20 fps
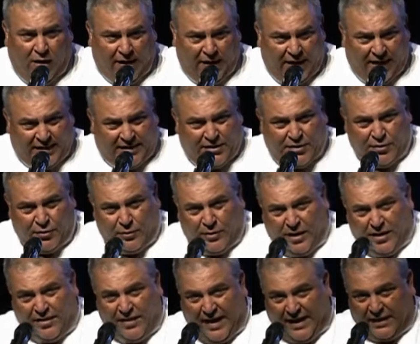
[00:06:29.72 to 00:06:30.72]
like to
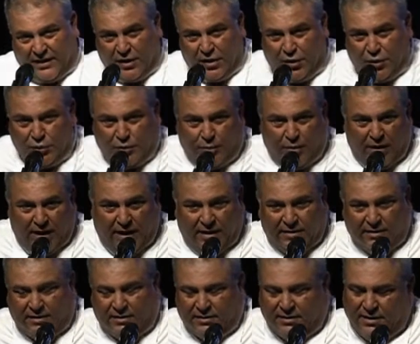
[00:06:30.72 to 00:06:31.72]
thank the News
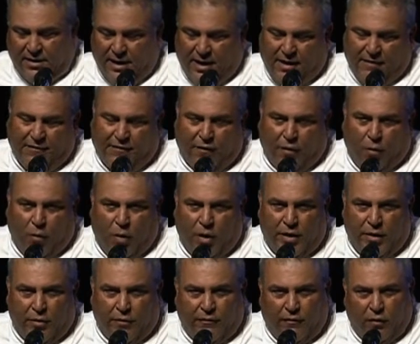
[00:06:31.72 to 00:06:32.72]
Press for a
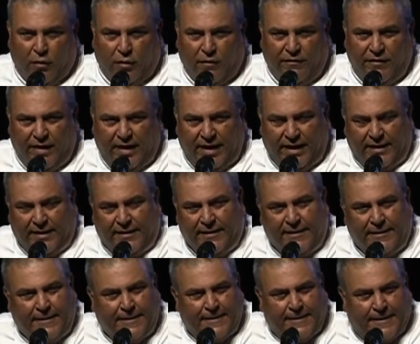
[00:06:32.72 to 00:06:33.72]
wonderful event.
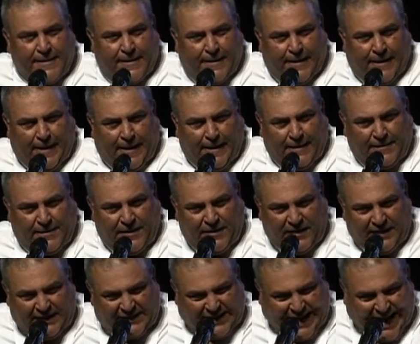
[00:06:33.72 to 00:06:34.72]
To
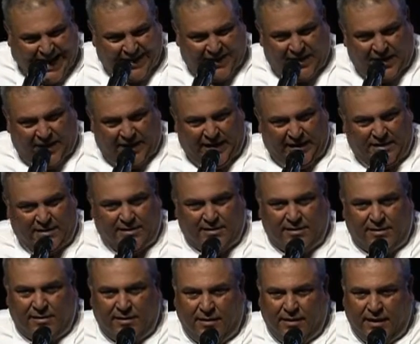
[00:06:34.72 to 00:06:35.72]
these
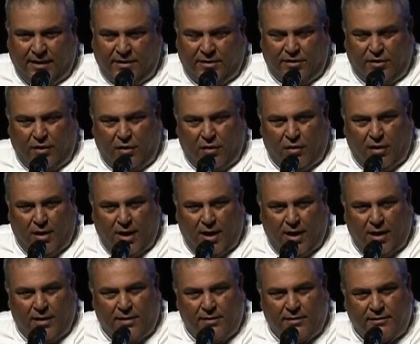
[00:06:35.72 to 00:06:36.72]
athletes that
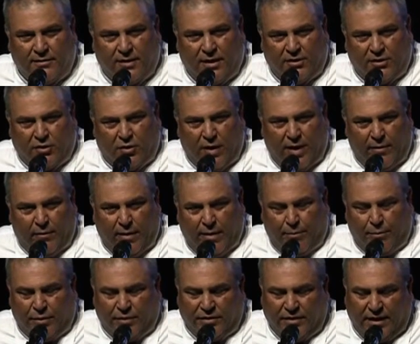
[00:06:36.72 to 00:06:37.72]
are such great
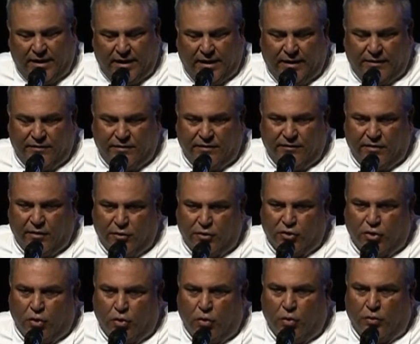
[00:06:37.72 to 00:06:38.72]
representatives of their
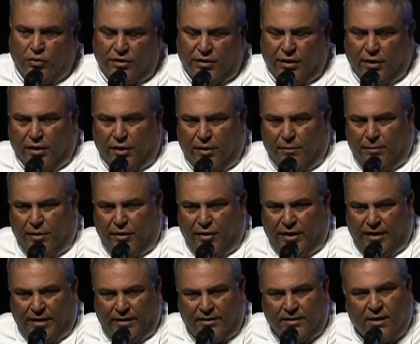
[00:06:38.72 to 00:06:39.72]
schools and their
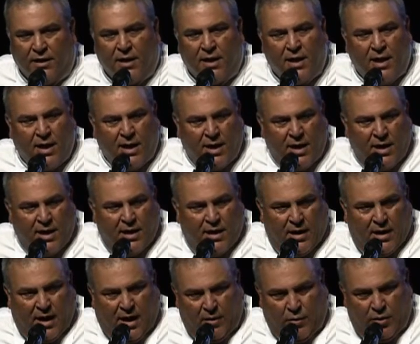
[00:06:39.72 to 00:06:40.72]
communities,
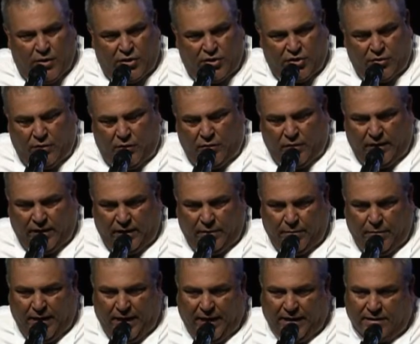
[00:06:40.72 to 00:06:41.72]
I wish you only the
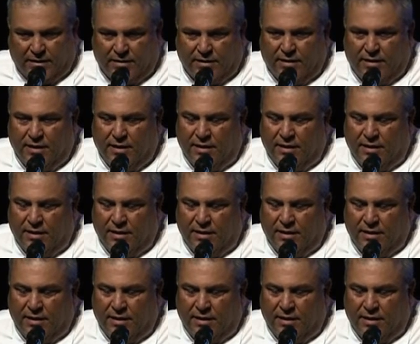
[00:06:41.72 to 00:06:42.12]
best.